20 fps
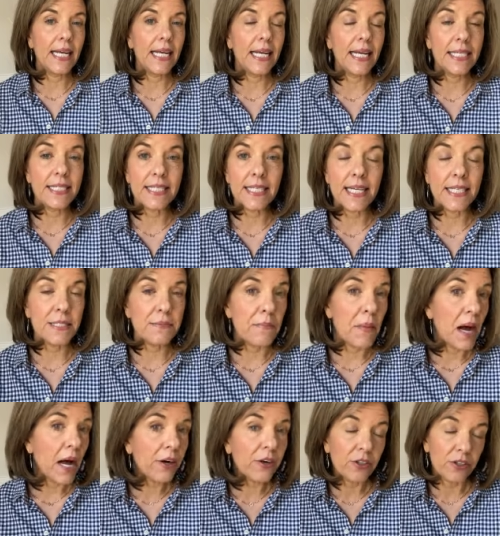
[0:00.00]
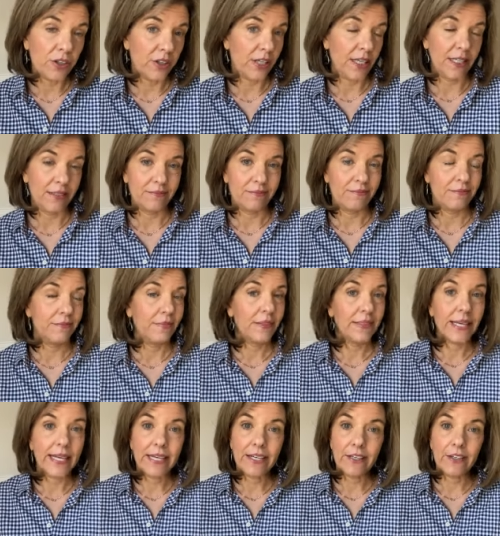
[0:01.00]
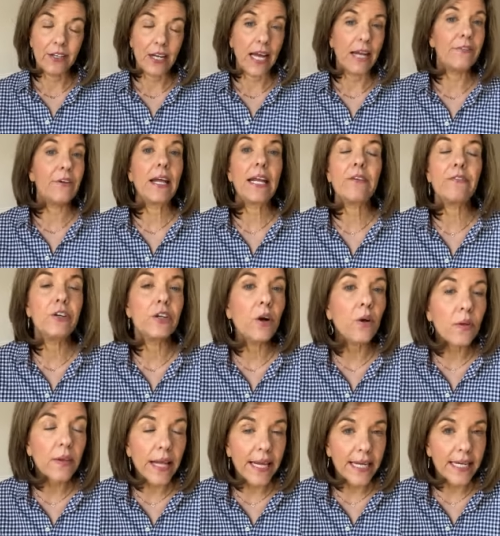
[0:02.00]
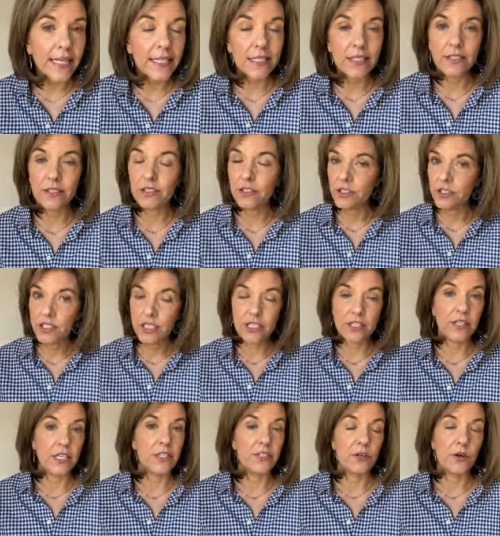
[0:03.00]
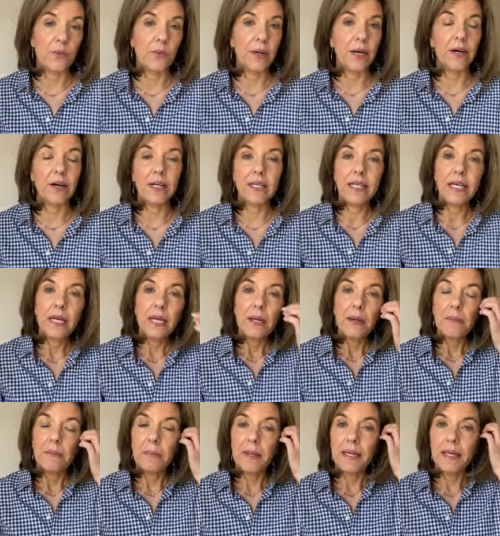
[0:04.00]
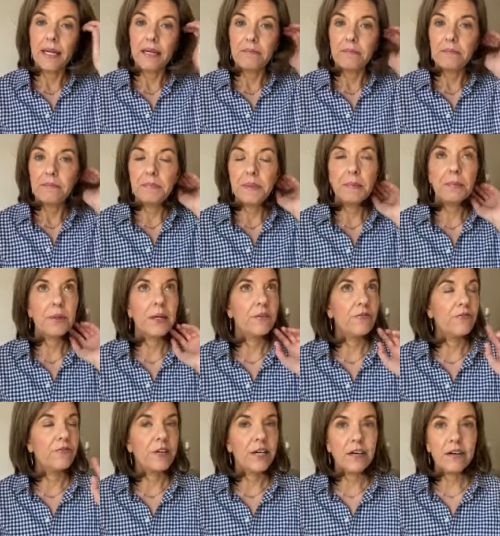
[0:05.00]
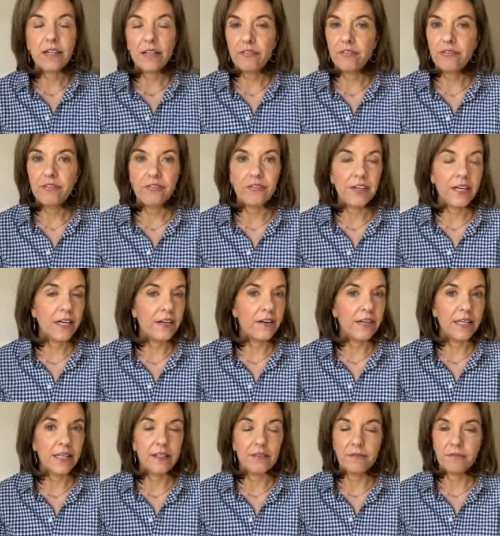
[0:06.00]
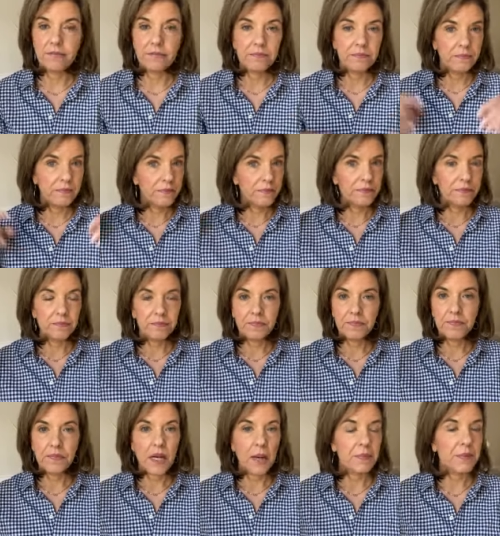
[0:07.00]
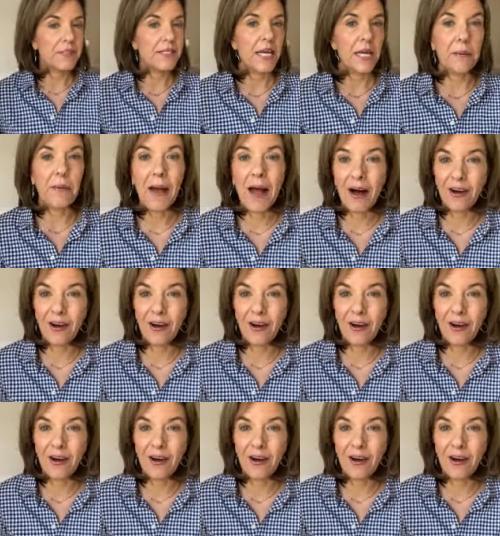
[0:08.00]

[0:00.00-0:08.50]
it's it's modern looking, like it or not. If, and if you don't like it, then don't wear it. But um, people get very very upset